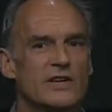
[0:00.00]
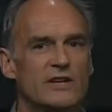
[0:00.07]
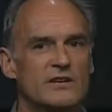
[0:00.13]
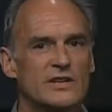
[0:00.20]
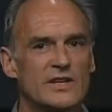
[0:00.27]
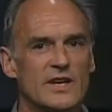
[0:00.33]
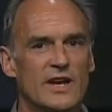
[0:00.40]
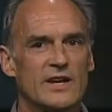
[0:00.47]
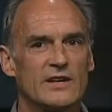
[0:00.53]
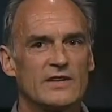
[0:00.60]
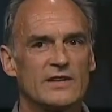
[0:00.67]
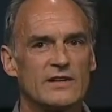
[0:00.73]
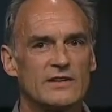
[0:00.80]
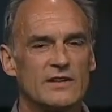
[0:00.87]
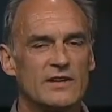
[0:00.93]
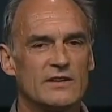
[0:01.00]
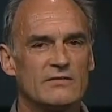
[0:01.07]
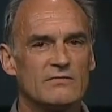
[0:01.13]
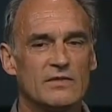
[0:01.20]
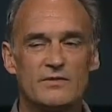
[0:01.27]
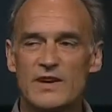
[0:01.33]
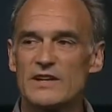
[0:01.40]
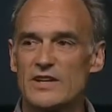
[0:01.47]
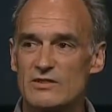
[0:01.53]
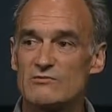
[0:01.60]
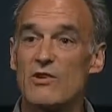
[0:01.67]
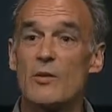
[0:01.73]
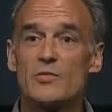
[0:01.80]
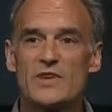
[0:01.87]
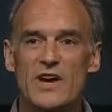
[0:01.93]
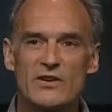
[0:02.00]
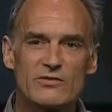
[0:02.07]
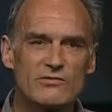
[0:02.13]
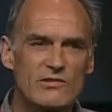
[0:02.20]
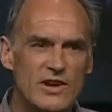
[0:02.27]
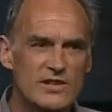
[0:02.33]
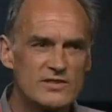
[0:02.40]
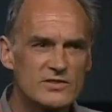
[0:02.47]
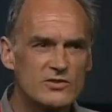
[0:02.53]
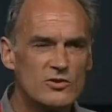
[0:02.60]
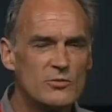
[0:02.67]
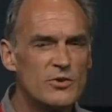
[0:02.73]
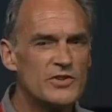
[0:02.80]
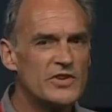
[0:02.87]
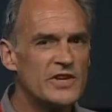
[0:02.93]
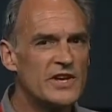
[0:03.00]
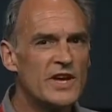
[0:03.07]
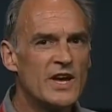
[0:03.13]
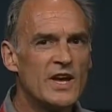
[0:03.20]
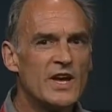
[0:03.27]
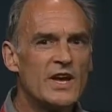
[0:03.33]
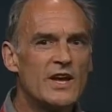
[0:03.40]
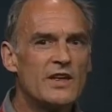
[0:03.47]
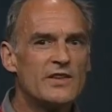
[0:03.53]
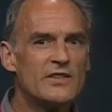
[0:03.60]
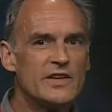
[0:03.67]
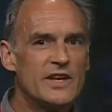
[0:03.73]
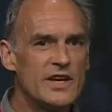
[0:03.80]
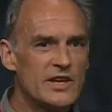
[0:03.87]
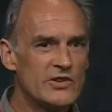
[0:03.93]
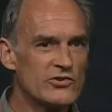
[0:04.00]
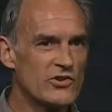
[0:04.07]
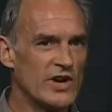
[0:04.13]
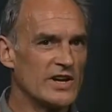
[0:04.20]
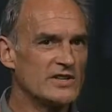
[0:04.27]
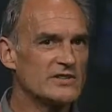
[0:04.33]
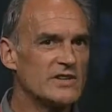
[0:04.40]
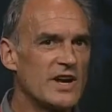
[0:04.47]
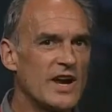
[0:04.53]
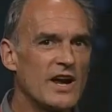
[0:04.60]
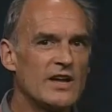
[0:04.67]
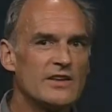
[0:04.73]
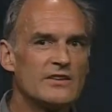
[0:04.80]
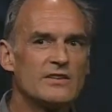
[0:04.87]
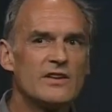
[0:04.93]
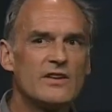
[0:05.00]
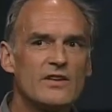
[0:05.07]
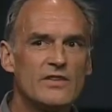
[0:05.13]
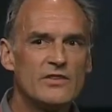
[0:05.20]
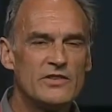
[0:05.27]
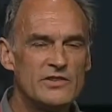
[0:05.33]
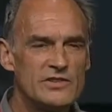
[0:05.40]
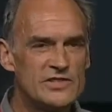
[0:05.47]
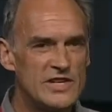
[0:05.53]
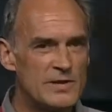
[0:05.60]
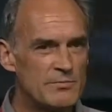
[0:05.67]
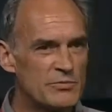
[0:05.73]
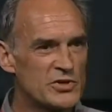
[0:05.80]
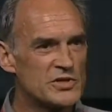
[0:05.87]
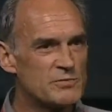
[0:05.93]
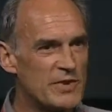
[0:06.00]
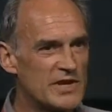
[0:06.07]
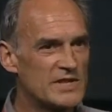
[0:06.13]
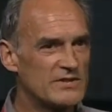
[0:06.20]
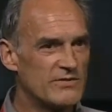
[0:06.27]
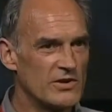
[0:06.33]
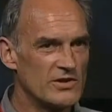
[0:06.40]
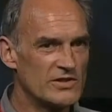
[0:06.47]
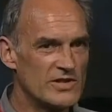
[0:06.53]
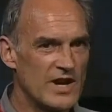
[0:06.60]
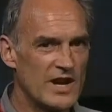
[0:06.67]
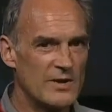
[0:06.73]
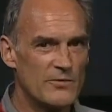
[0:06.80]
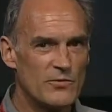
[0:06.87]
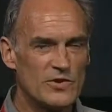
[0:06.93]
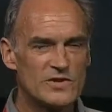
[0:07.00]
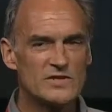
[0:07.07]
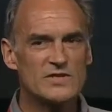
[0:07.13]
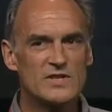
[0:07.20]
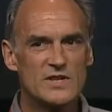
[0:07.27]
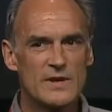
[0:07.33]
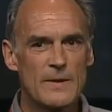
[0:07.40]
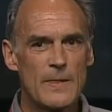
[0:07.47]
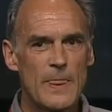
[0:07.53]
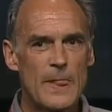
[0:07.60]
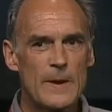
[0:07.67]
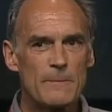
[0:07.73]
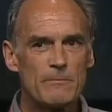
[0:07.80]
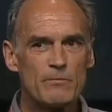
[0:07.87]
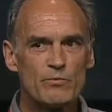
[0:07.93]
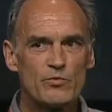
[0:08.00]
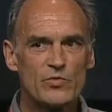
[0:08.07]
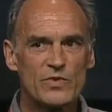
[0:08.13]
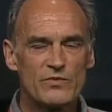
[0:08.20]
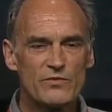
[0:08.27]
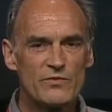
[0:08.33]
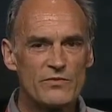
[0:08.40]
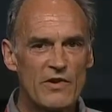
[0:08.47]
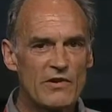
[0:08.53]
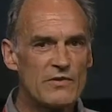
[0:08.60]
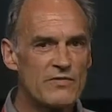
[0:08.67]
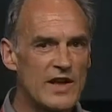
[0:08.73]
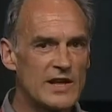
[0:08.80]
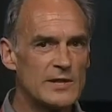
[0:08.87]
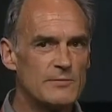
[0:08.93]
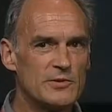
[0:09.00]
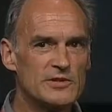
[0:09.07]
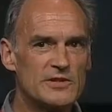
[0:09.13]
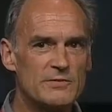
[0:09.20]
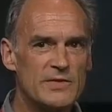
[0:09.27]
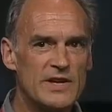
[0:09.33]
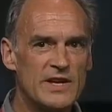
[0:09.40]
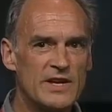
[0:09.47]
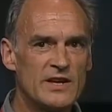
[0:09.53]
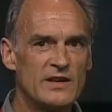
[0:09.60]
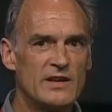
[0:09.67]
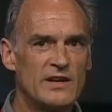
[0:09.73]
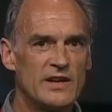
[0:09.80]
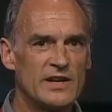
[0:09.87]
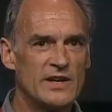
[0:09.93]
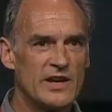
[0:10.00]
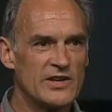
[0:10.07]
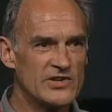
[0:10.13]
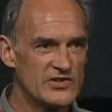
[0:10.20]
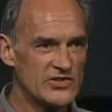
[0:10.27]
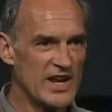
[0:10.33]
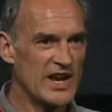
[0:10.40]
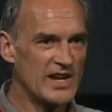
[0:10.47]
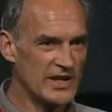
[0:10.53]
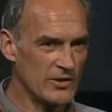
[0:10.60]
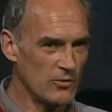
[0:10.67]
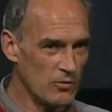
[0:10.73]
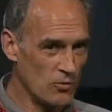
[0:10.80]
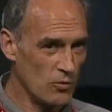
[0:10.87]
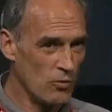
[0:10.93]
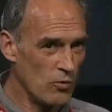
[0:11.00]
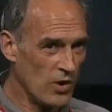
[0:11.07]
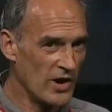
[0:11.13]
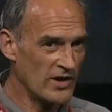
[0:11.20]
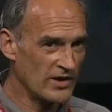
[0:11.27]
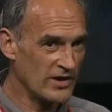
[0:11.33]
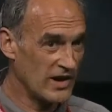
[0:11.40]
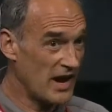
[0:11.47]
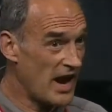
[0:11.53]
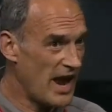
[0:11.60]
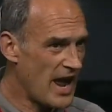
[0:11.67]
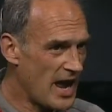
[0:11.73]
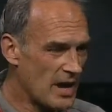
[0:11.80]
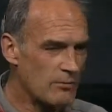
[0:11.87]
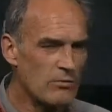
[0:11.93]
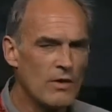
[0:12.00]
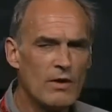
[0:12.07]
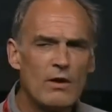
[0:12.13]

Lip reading: here in Canada, and in fact, I dropped out of grad school. But the interest and the deep perspective on time was very valuable to me in understanding what I am,